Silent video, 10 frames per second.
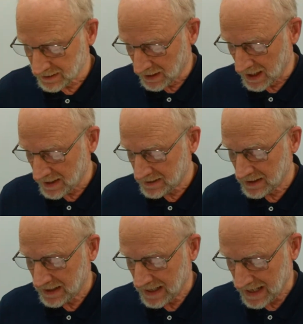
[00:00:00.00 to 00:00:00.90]
line,
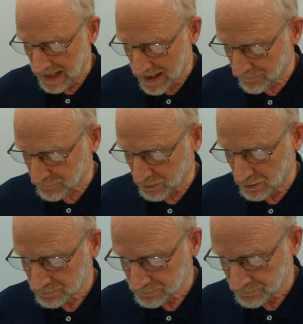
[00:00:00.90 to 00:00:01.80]

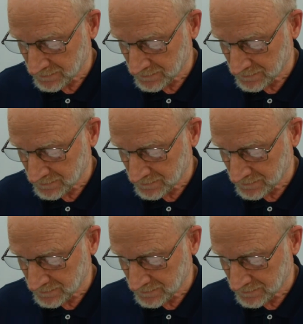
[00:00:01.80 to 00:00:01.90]
after,